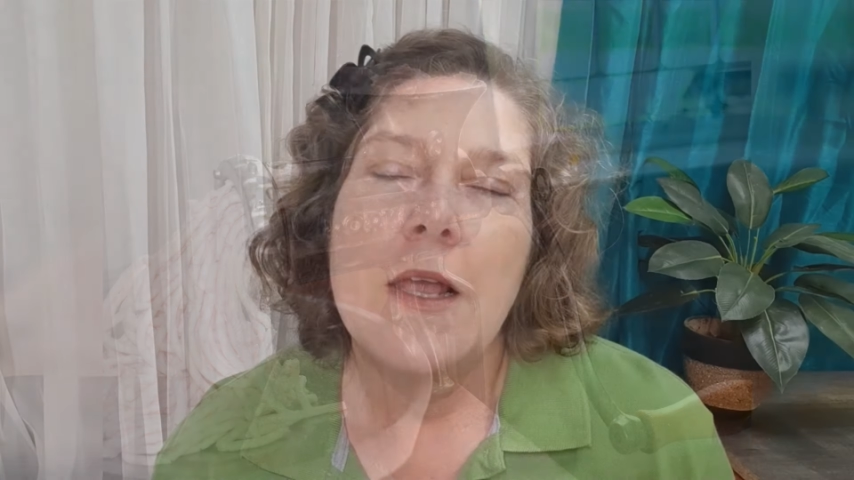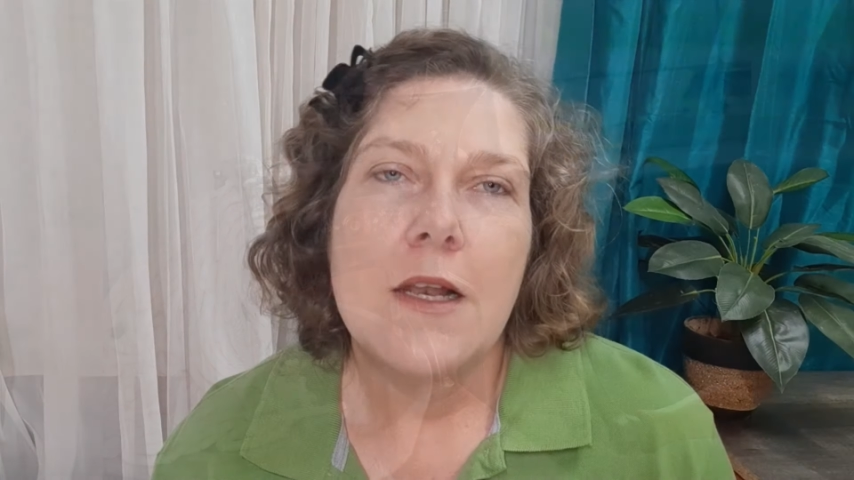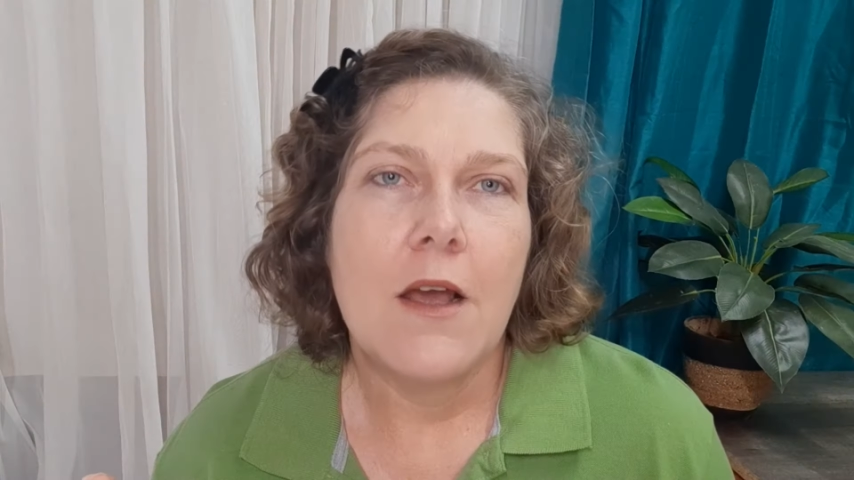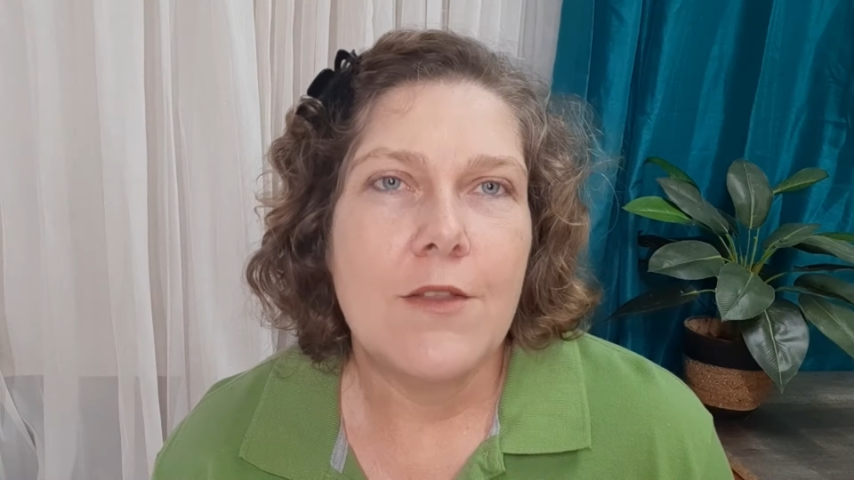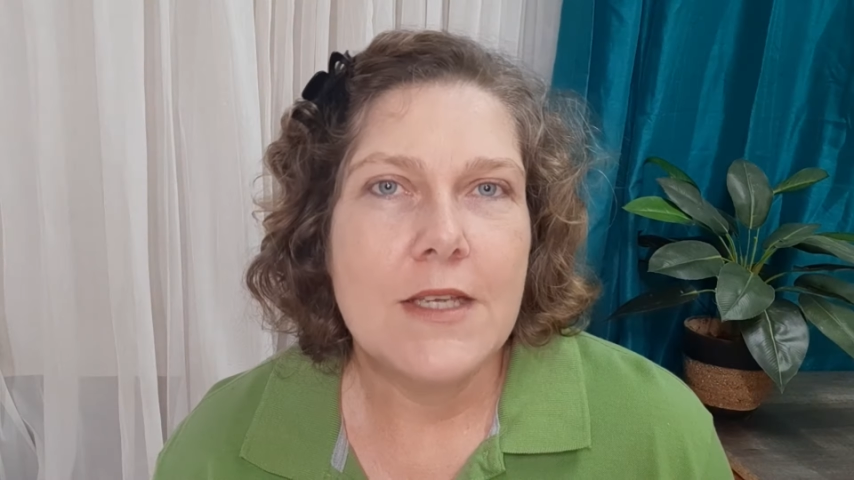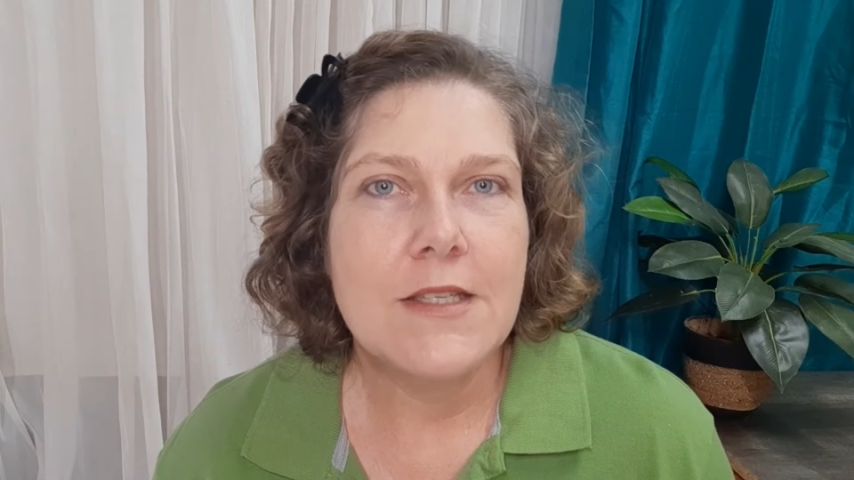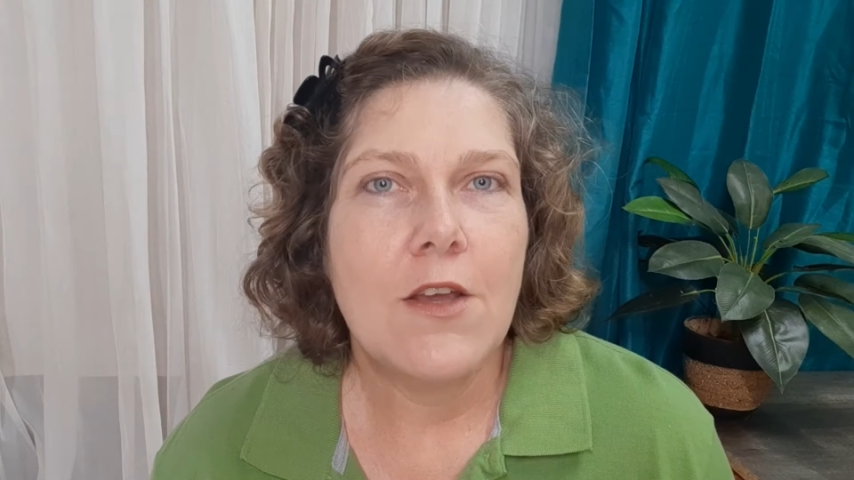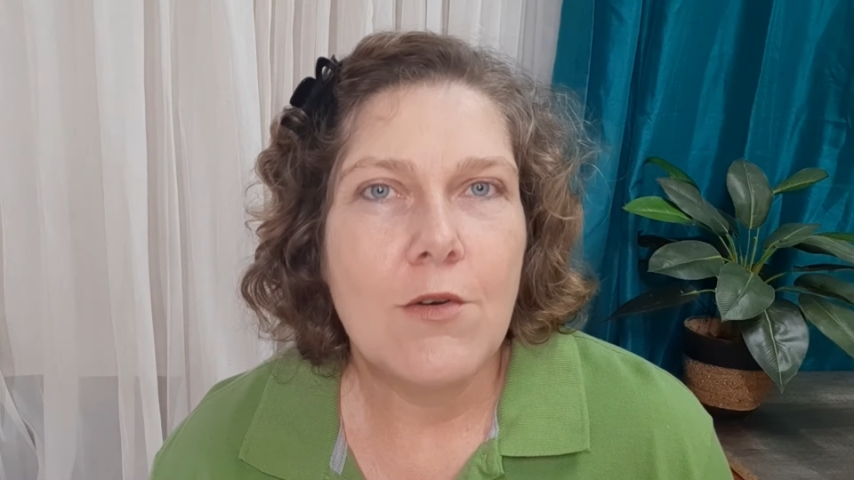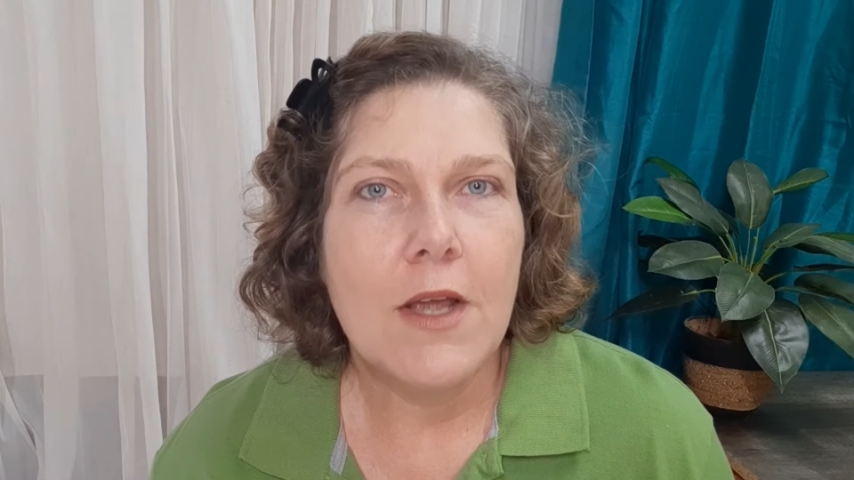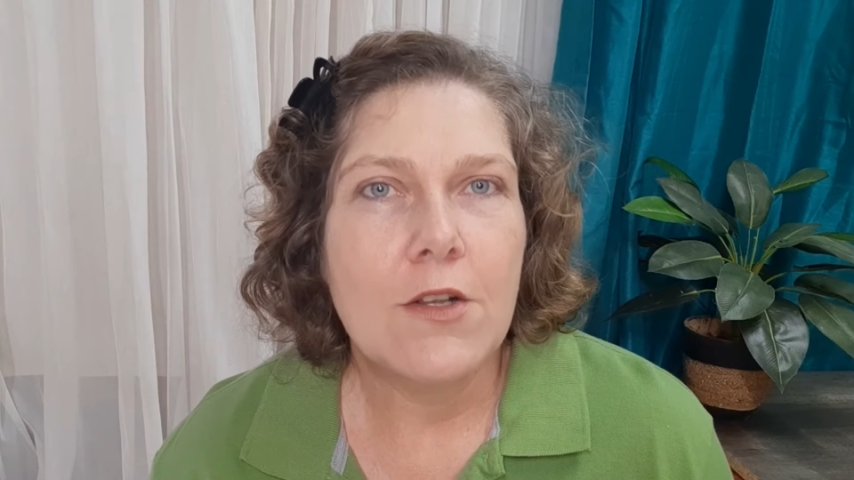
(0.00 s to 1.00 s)
Now, there's
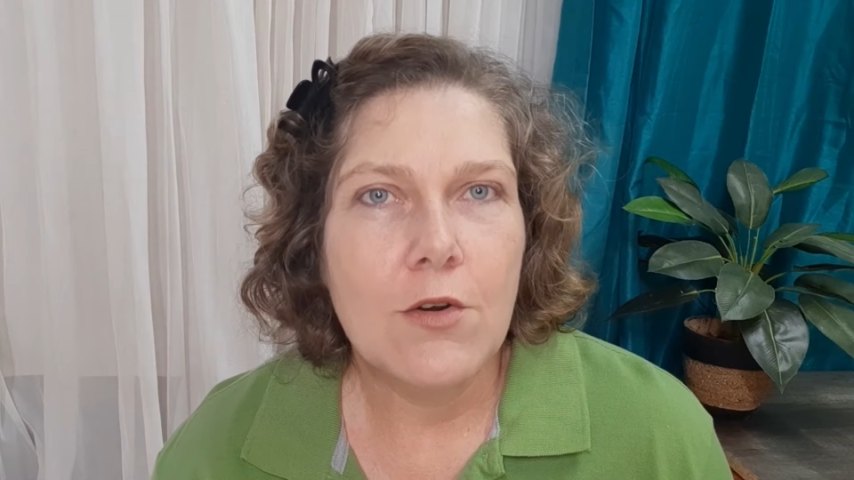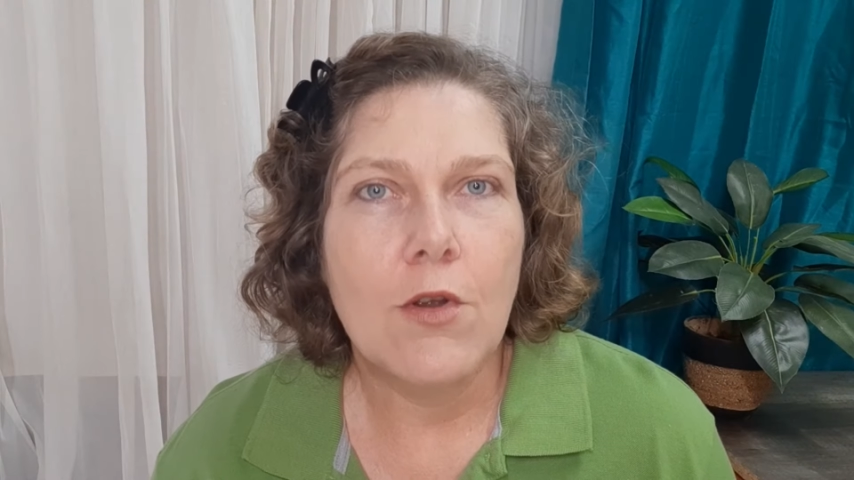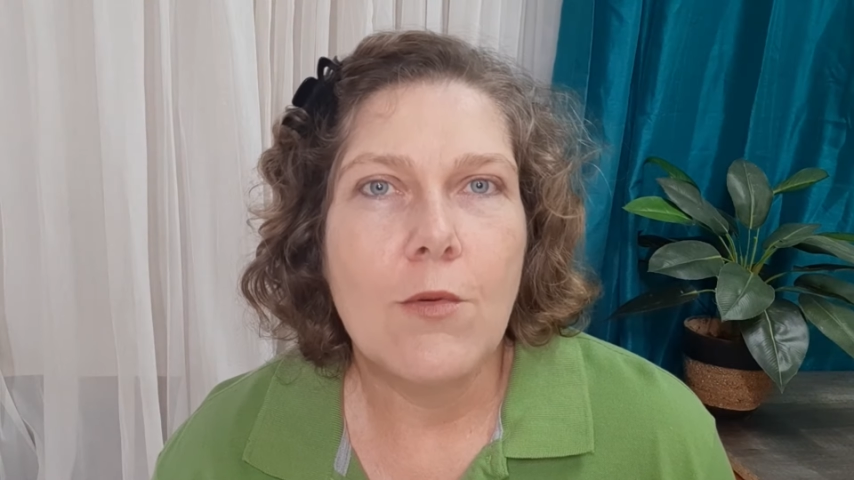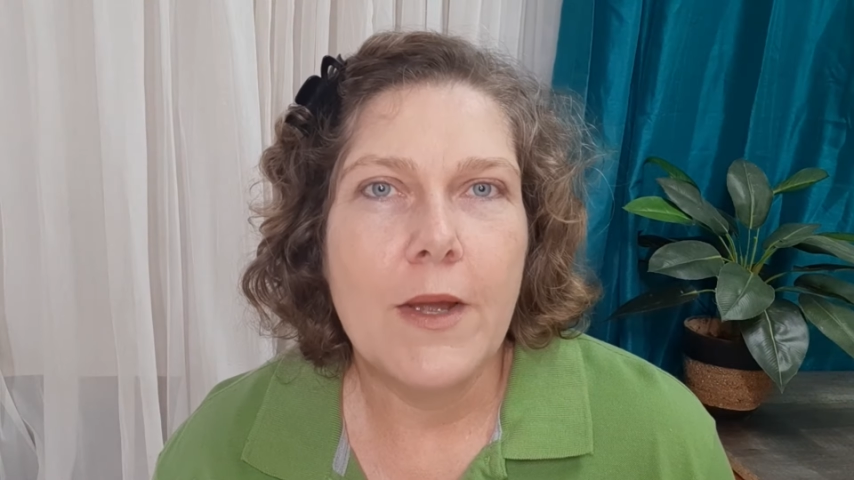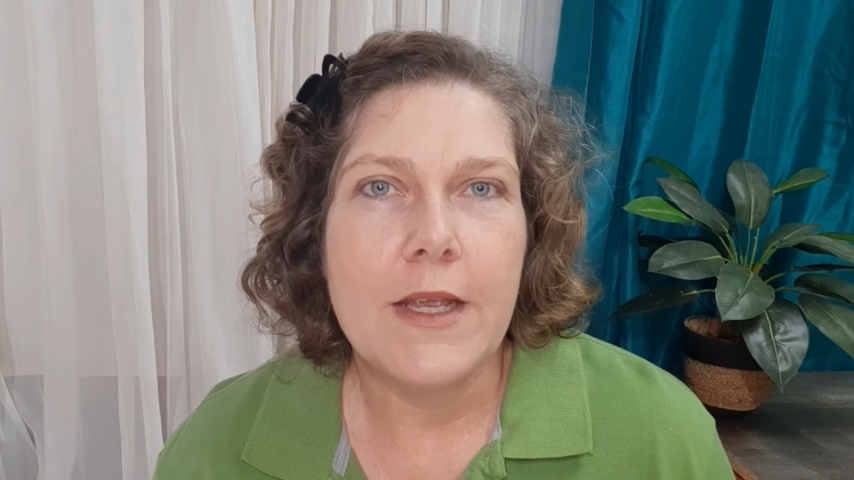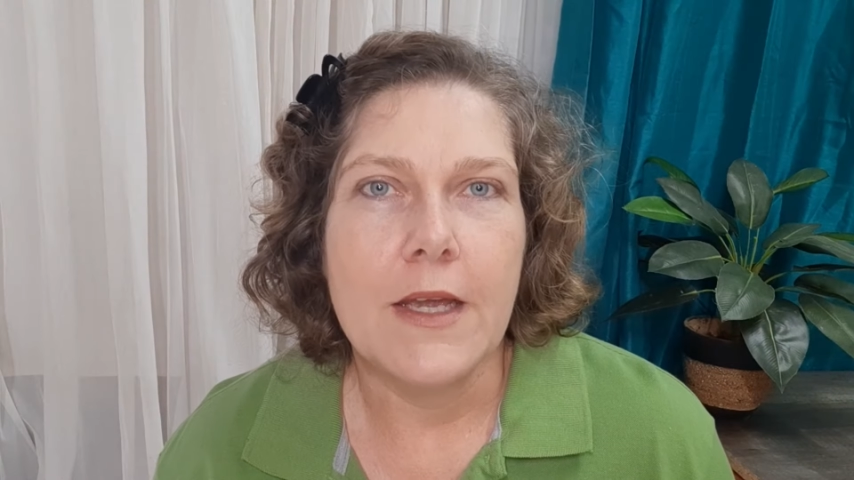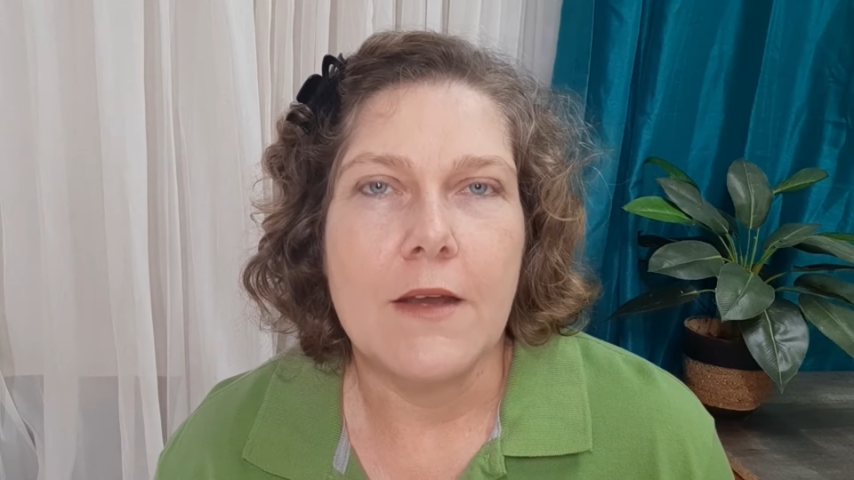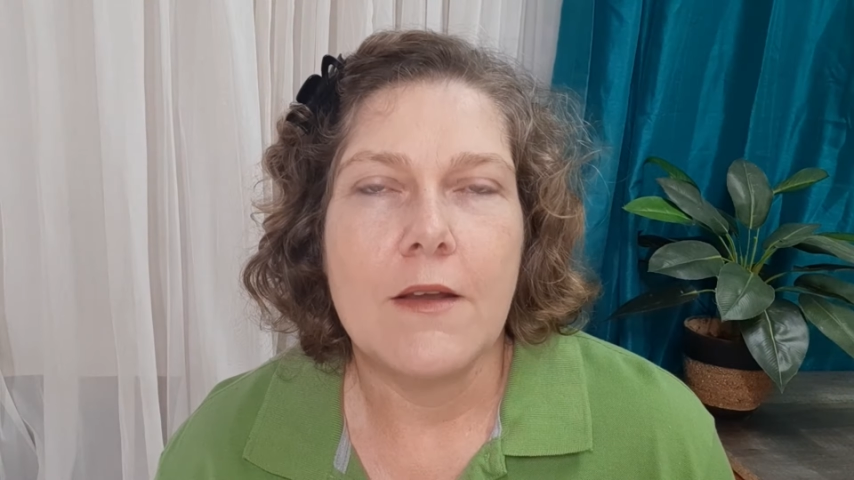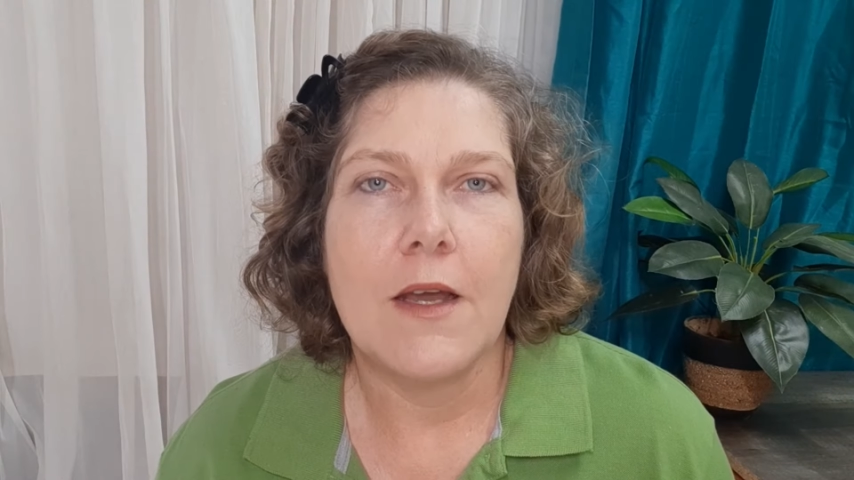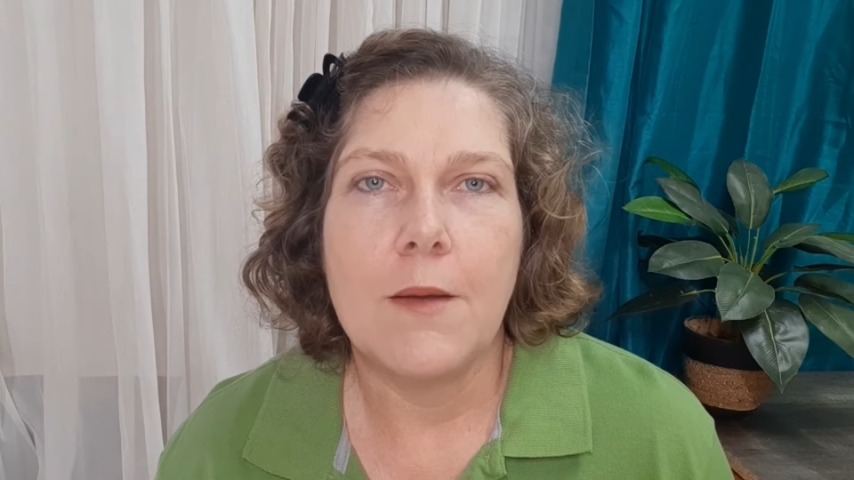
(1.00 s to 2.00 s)
no right or wrong way here.